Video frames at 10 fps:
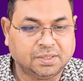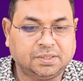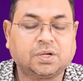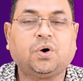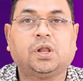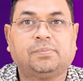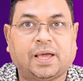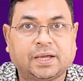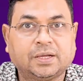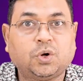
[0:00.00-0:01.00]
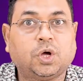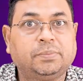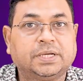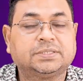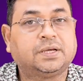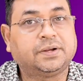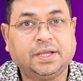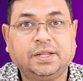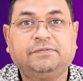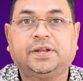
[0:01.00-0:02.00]
The callbacks are
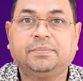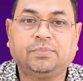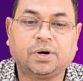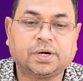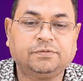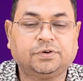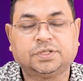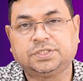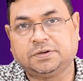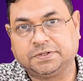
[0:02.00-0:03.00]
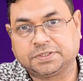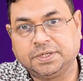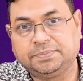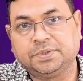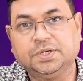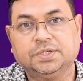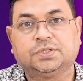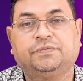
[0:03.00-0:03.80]
really very important for the JavaScript.